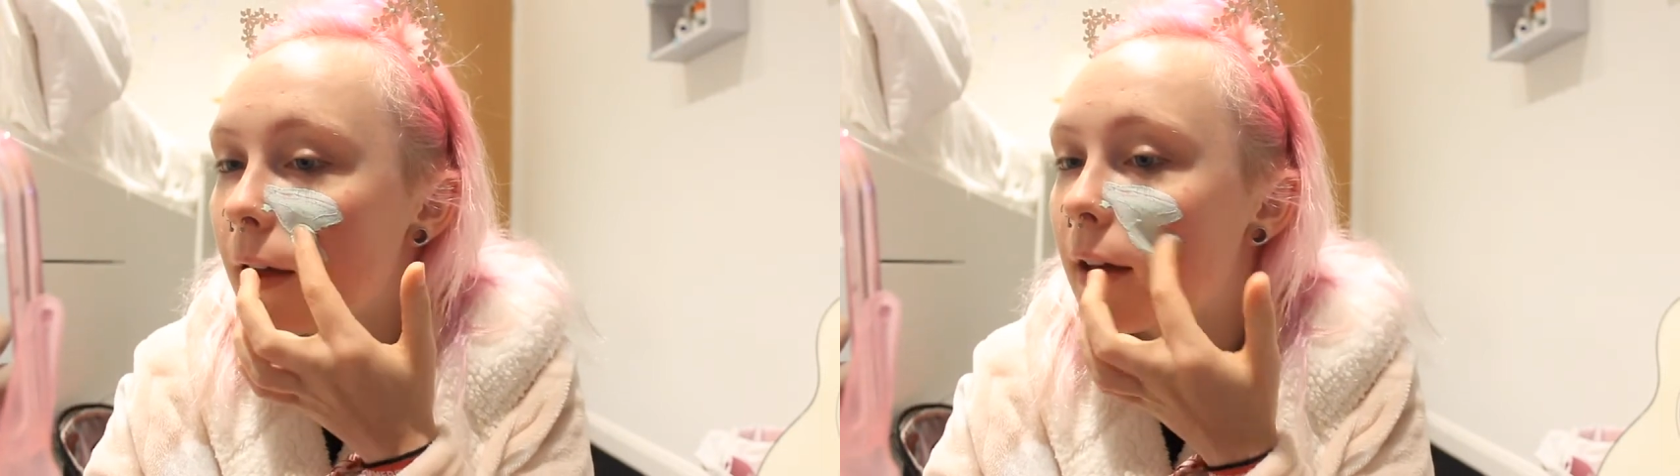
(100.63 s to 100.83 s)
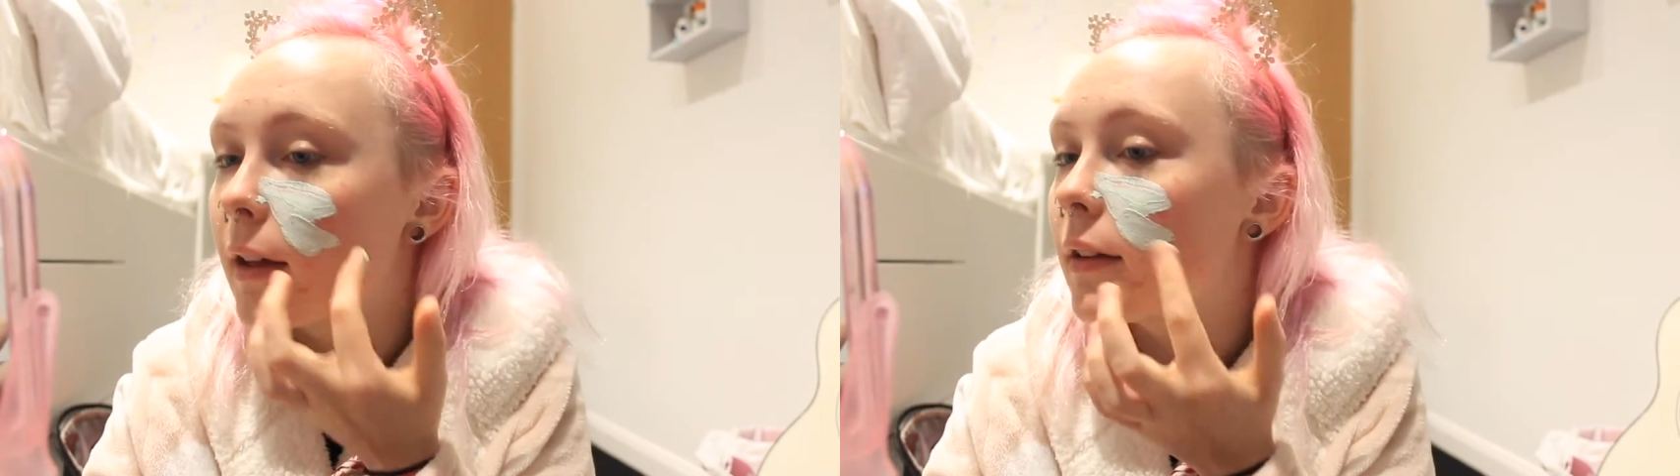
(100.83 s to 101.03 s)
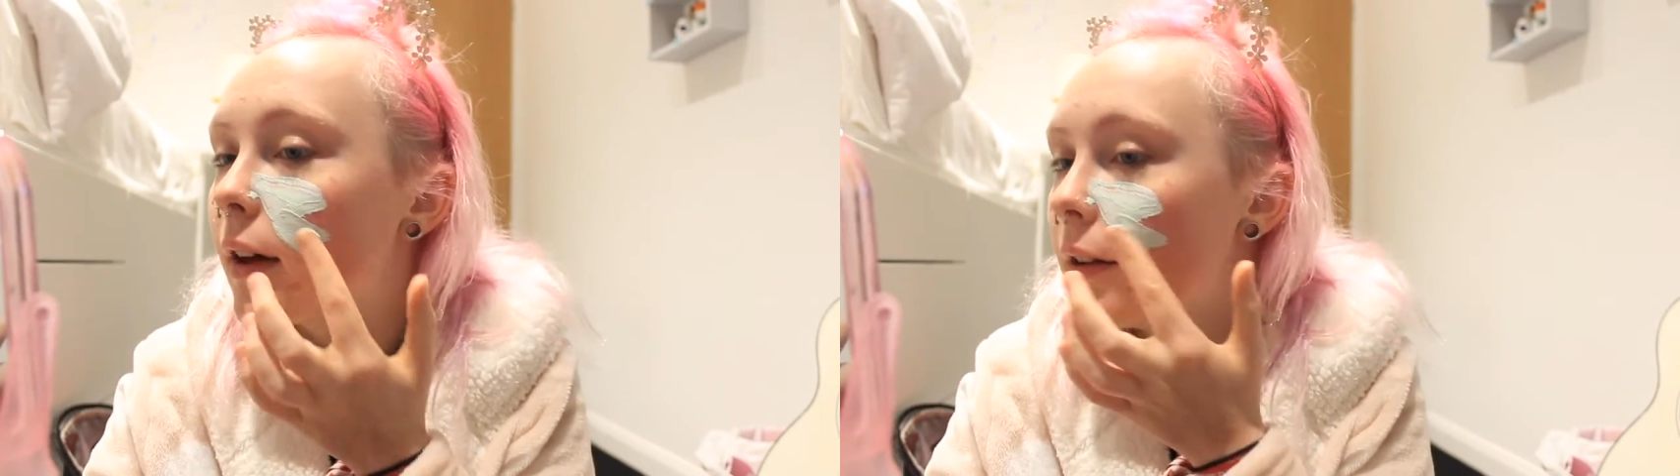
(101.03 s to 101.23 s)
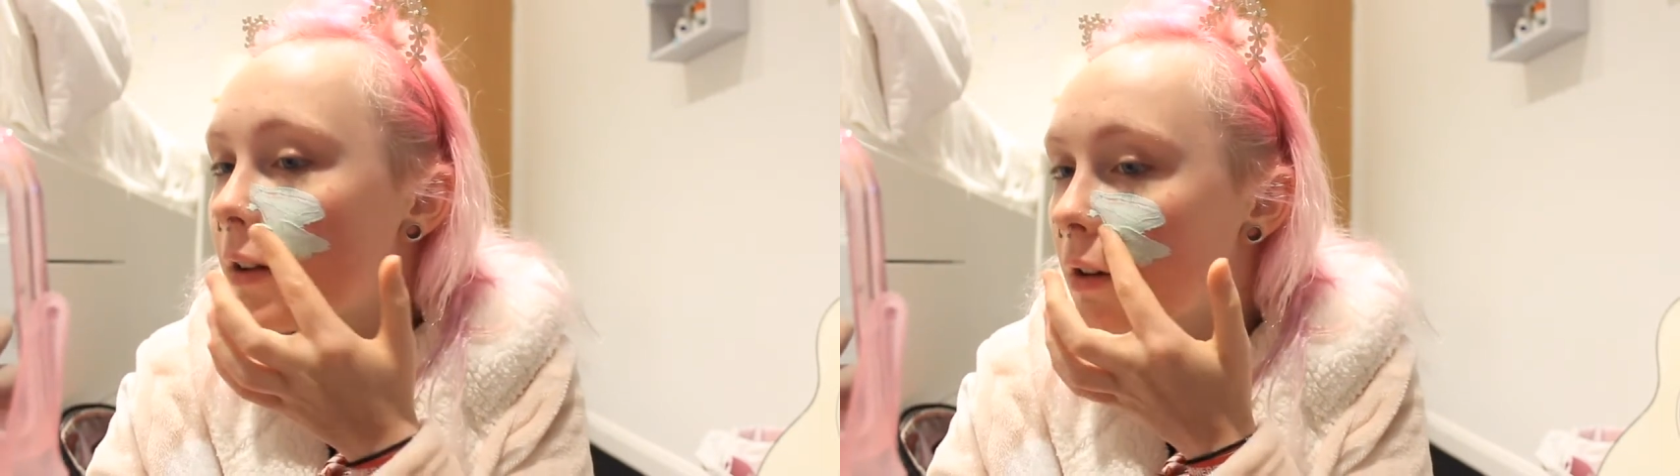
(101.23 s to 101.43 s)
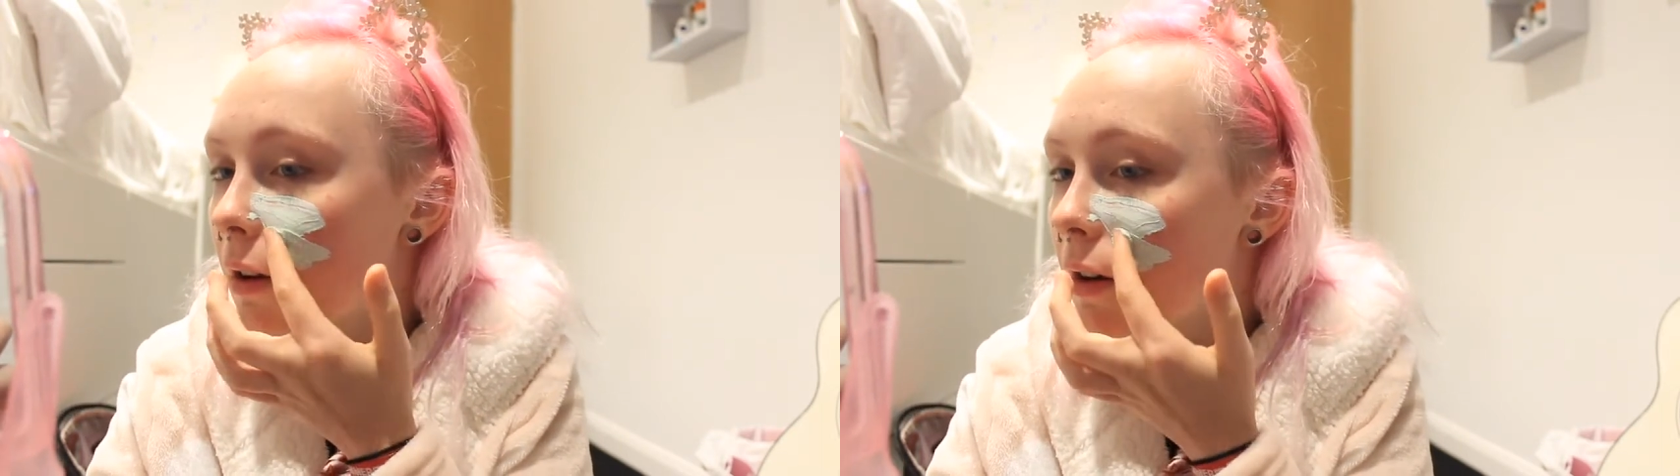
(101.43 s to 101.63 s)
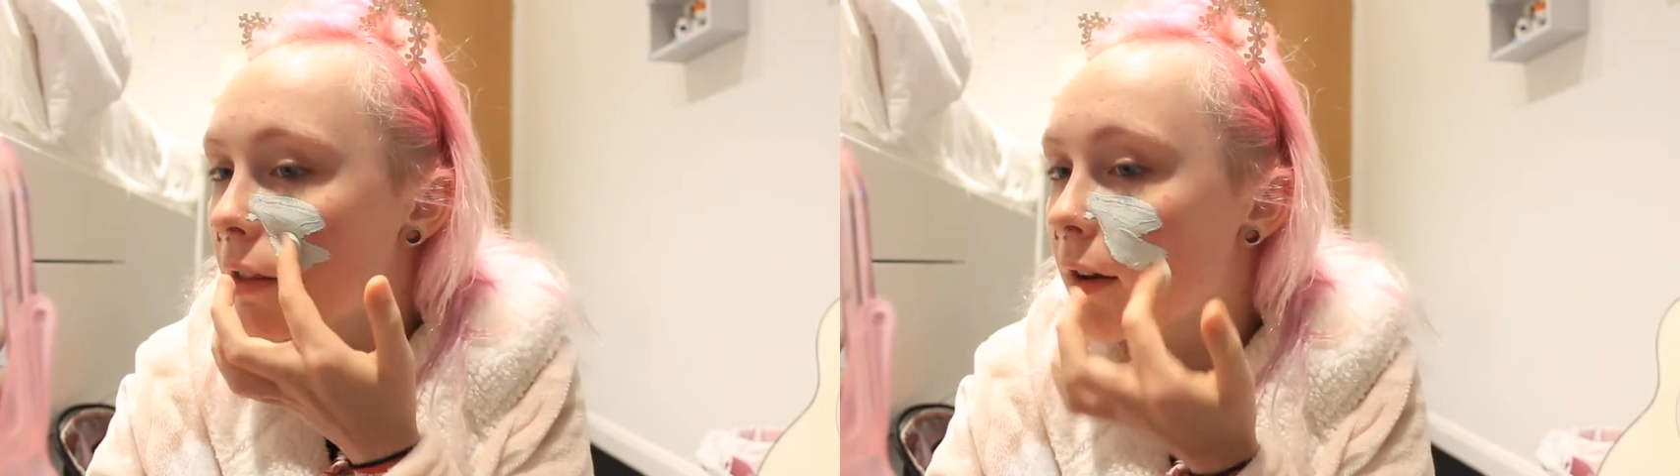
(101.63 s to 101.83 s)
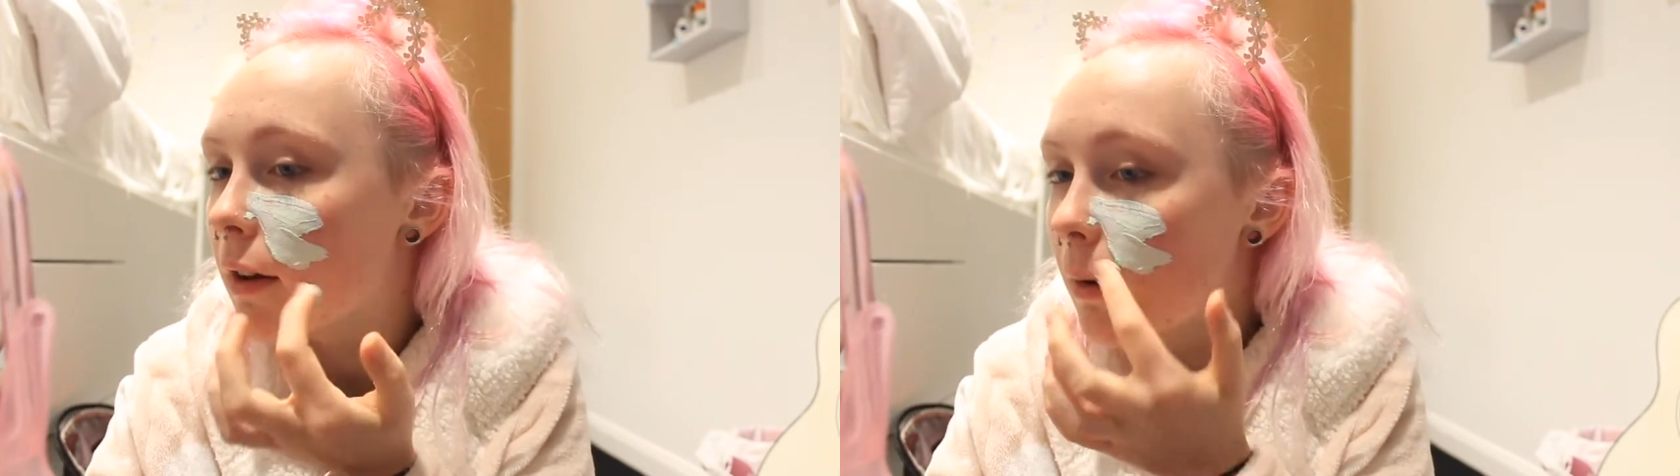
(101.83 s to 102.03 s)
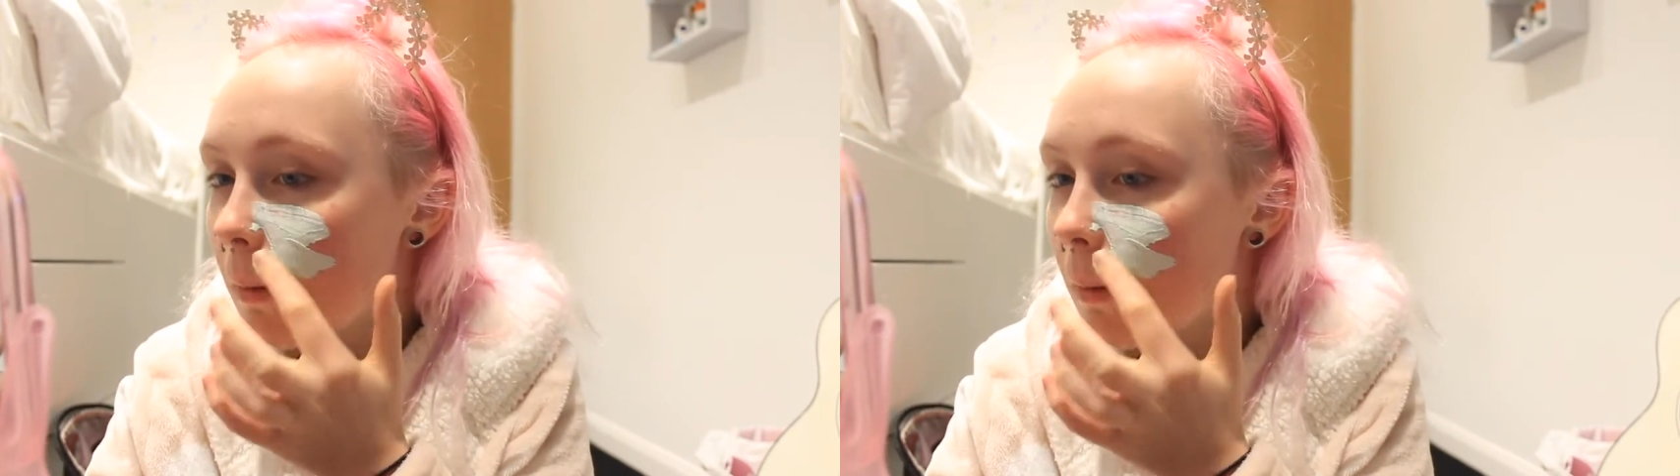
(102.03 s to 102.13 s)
and I didn't do anything